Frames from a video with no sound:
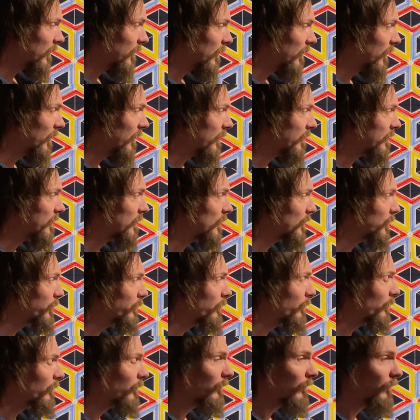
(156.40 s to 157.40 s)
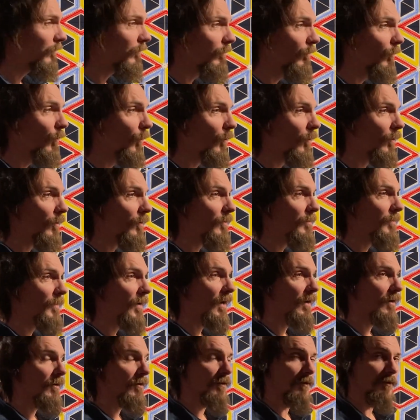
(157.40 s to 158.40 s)
it's more
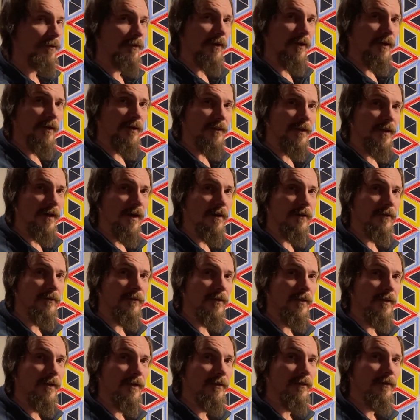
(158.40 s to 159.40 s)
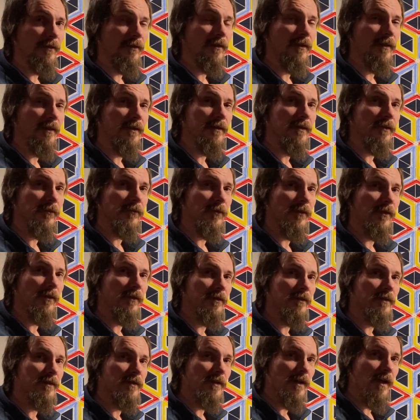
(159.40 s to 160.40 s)
about uncovering the
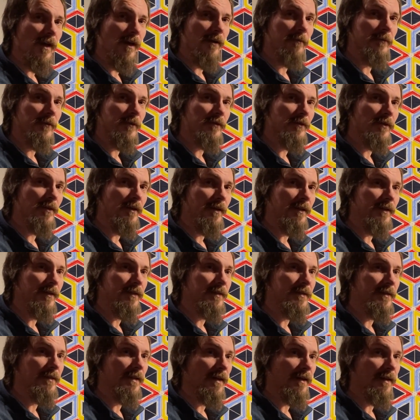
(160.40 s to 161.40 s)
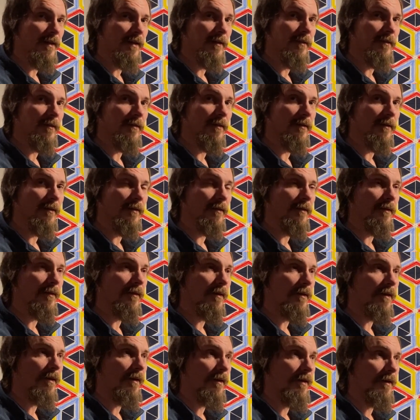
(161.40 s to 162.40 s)
different geometries that
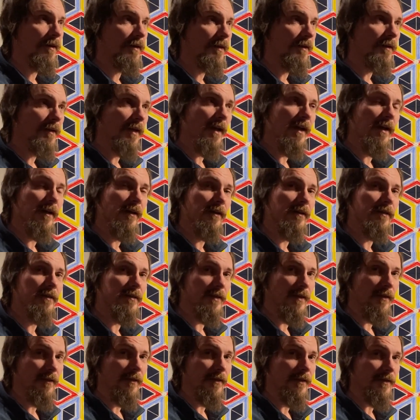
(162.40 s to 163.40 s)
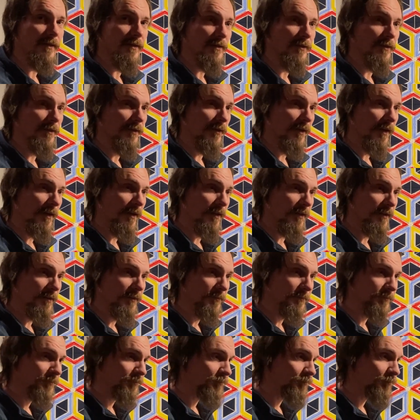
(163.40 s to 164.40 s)
are inherent to this
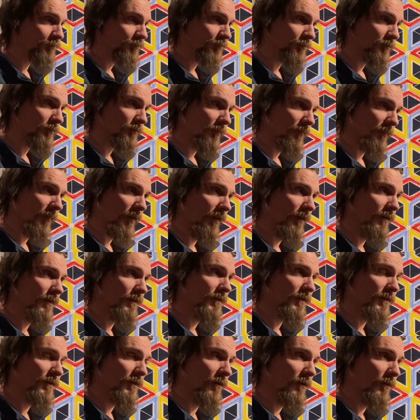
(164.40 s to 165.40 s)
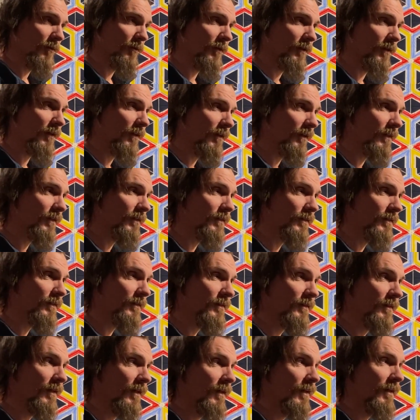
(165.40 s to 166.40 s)
grid. And so it
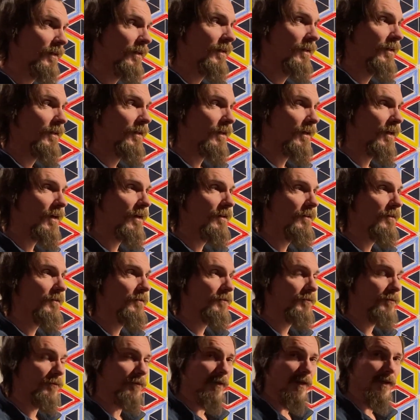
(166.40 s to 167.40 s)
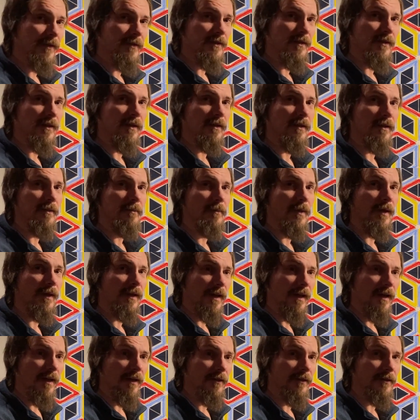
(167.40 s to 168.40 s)
is kind of rigid and
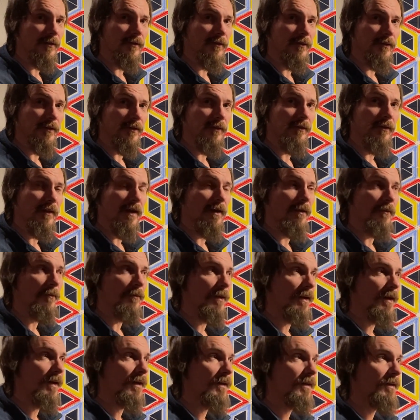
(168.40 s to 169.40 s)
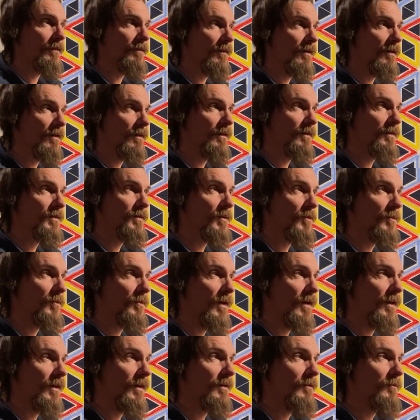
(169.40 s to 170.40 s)
mechanical in that way. And there is a
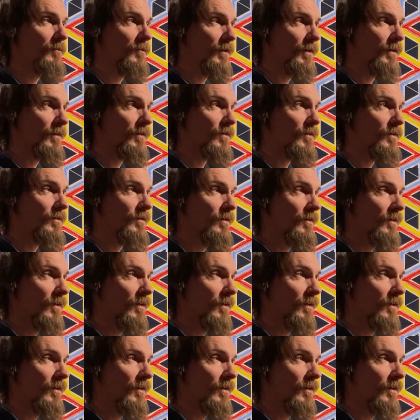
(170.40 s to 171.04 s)
way in which